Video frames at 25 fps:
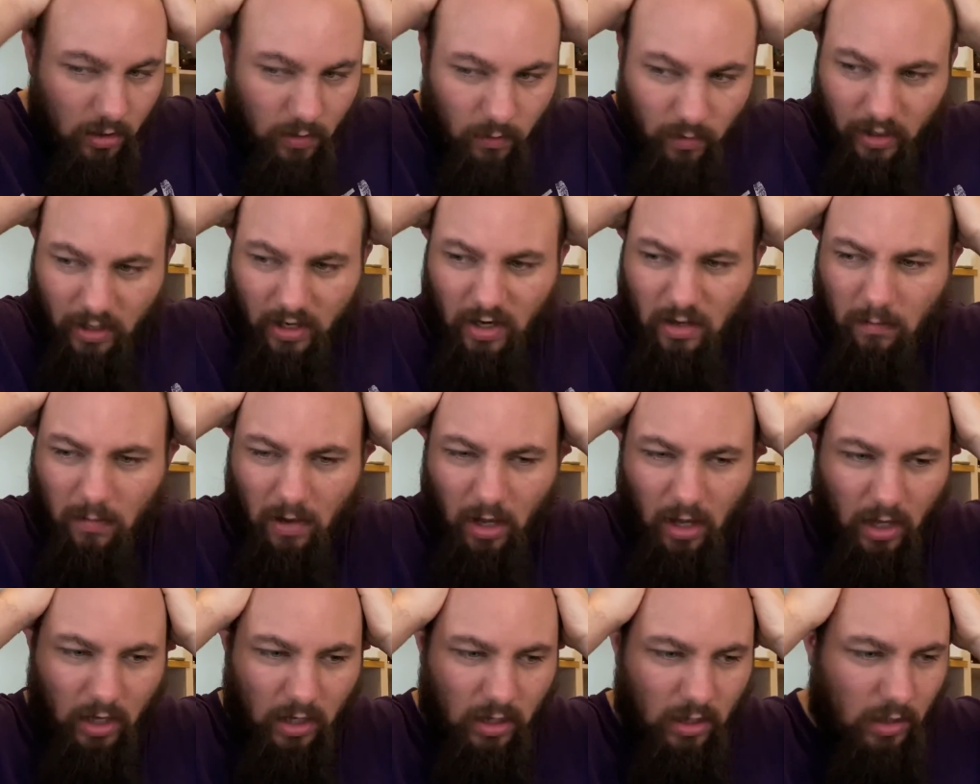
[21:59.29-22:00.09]
Where am
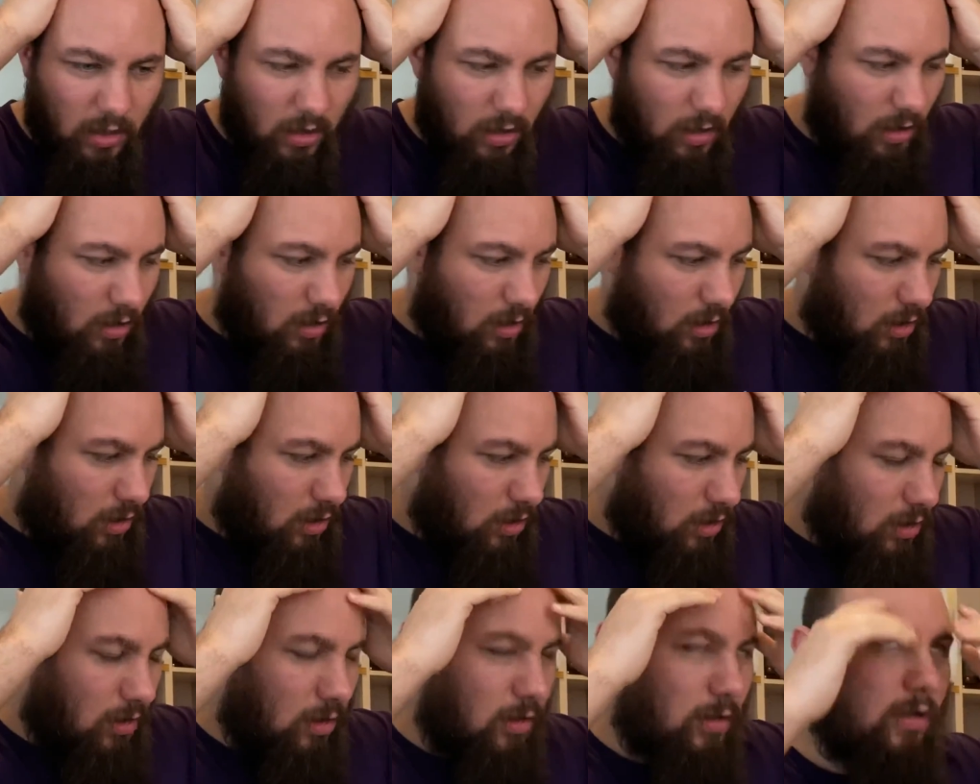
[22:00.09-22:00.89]

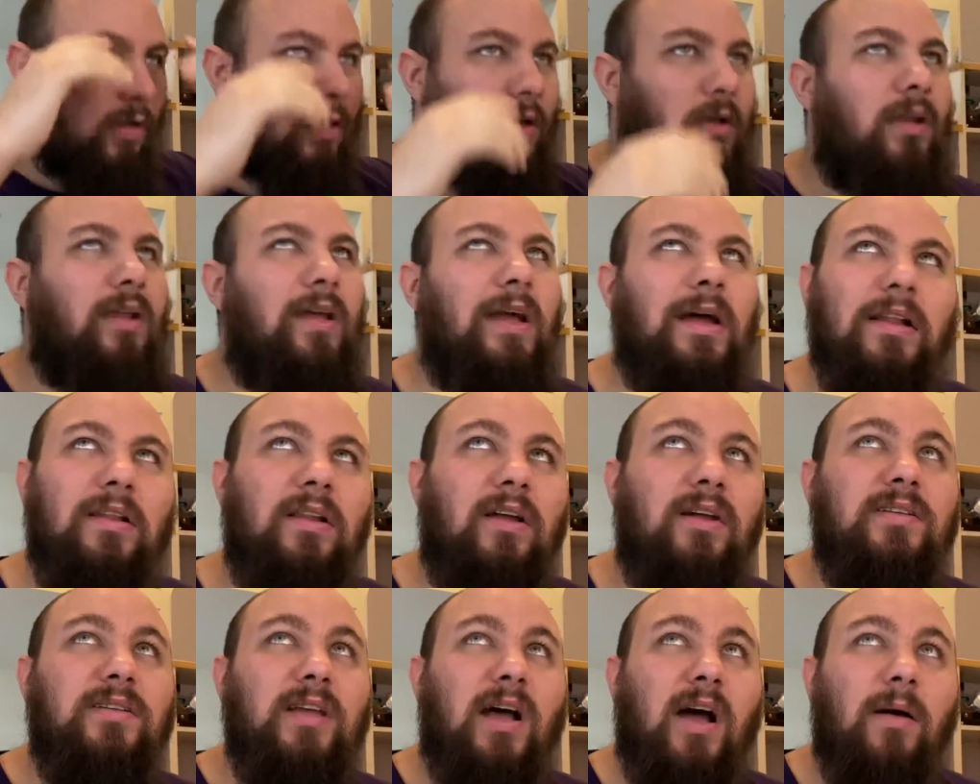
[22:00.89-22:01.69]
I?
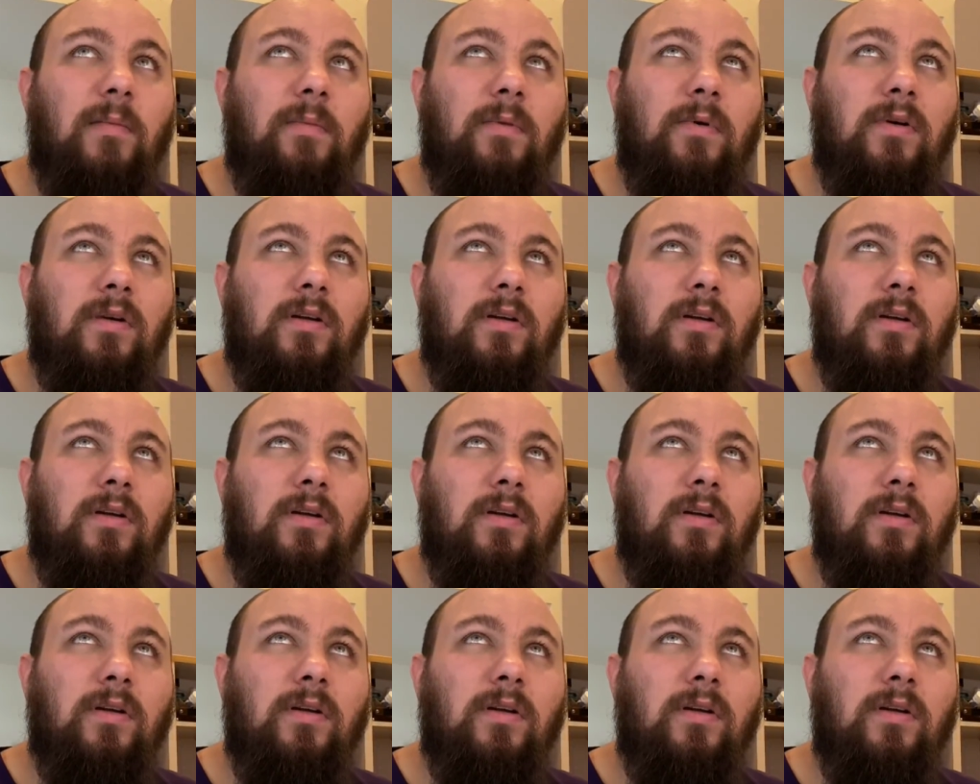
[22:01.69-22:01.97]
Looks up.